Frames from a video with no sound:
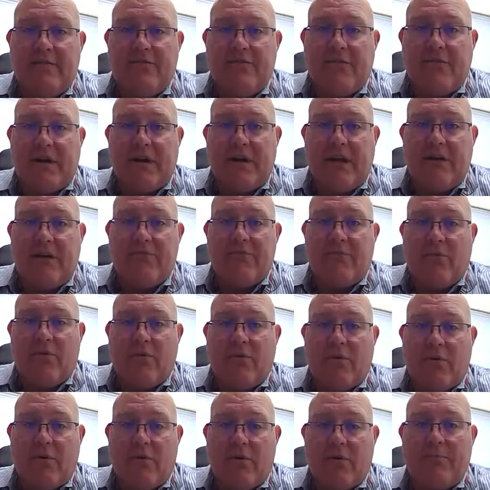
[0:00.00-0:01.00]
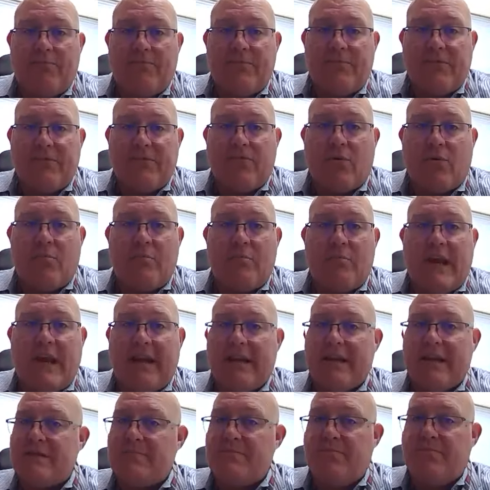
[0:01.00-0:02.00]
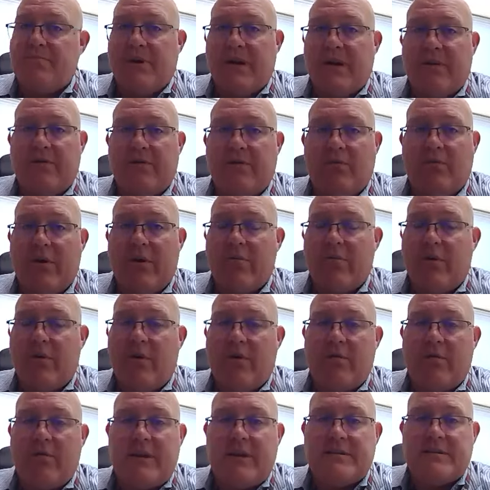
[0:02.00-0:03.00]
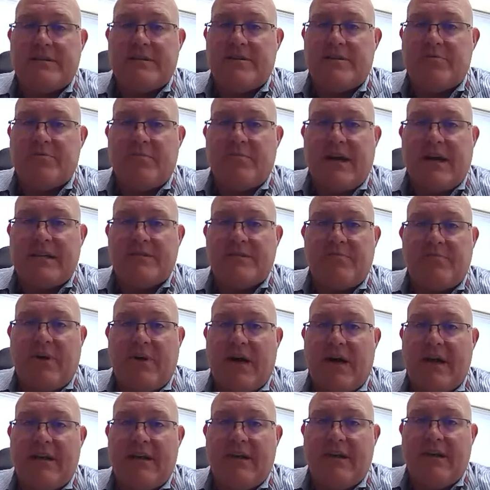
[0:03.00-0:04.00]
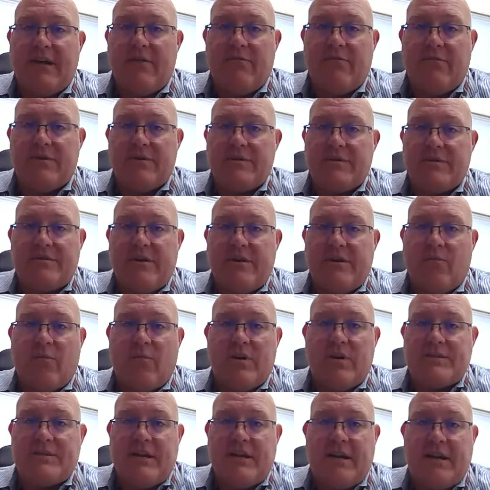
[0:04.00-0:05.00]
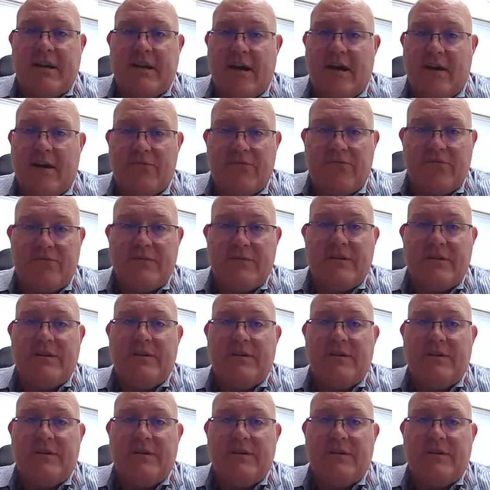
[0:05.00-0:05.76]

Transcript: funding for maintenance, but we were already in such a bad spot, it wasn't enough.